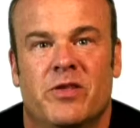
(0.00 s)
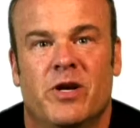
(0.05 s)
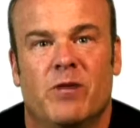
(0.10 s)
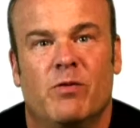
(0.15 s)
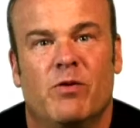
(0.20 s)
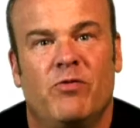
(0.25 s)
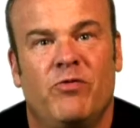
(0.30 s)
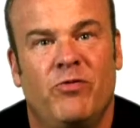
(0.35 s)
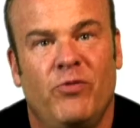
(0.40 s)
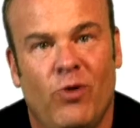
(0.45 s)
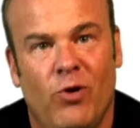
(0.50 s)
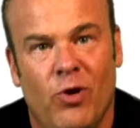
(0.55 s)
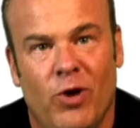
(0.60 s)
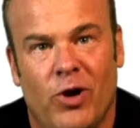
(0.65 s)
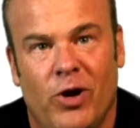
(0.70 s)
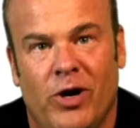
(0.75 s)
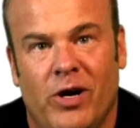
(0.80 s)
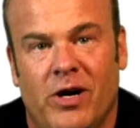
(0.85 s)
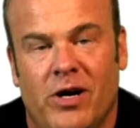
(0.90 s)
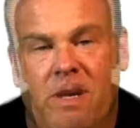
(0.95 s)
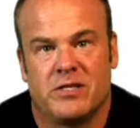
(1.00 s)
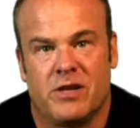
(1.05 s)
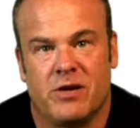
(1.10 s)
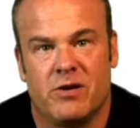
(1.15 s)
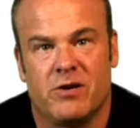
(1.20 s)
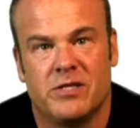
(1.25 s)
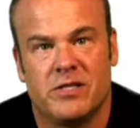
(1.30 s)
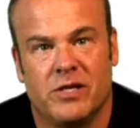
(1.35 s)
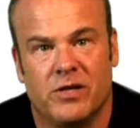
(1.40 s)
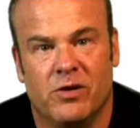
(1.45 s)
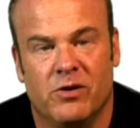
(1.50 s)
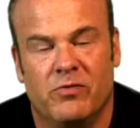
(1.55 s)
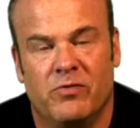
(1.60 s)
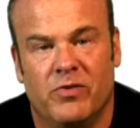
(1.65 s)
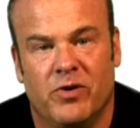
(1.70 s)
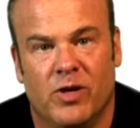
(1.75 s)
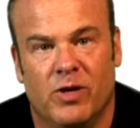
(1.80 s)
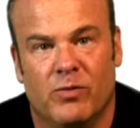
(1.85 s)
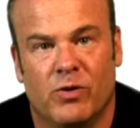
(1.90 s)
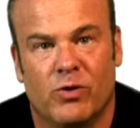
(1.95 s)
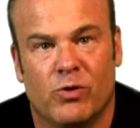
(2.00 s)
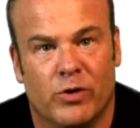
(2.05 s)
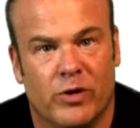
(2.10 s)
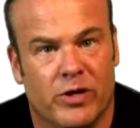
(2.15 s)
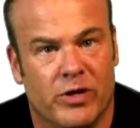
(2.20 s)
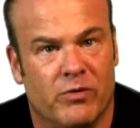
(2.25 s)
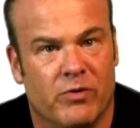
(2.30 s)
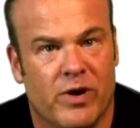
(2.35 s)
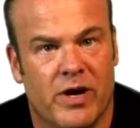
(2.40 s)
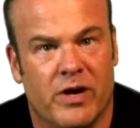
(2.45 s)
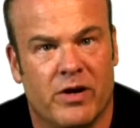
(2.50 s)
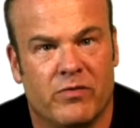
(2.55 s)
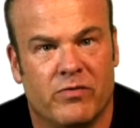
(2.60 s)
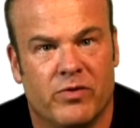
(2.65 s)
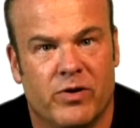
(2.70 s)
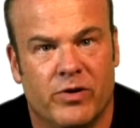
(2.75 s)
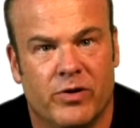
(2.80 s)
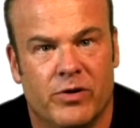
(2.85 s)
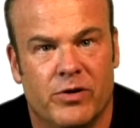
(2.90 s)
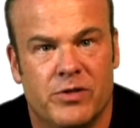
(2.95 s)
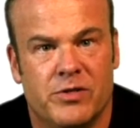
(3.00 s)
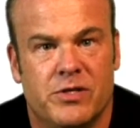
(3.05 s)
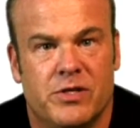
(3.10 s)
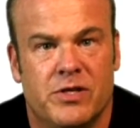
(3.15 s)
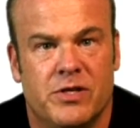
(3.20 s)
The number four Tarantino film, according to Ranker voters,